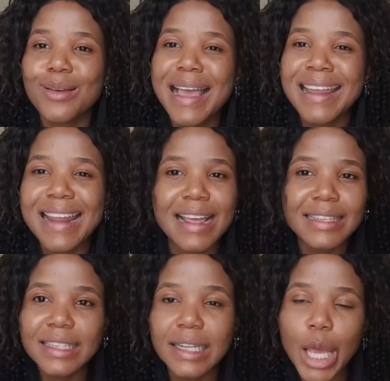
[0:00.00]
and I
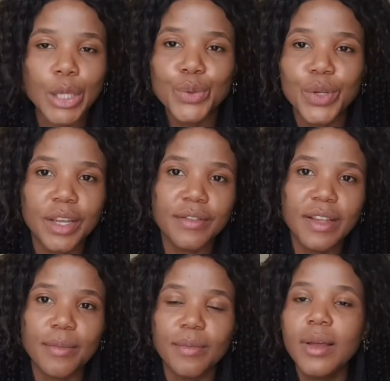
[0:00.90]
still had to give
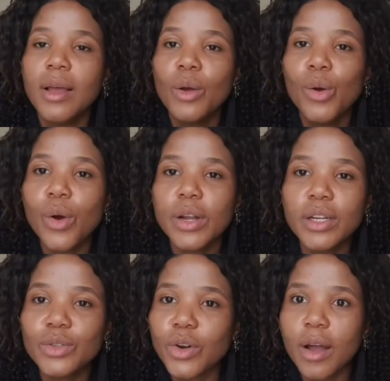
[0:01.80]
them
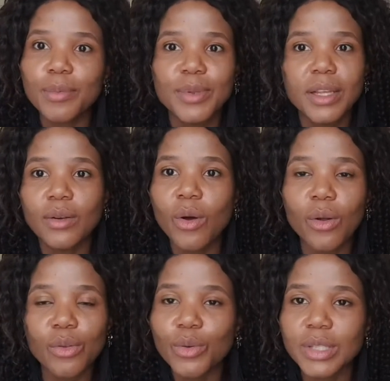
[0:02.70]
colic drops and
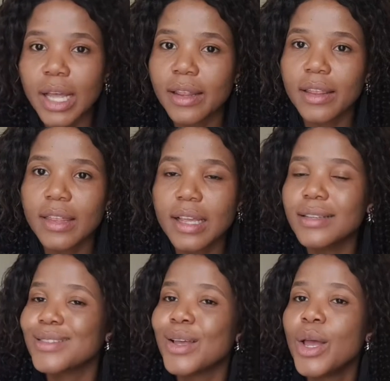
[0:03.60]
all those other
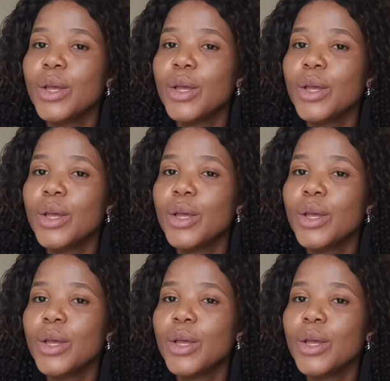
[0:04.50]
things.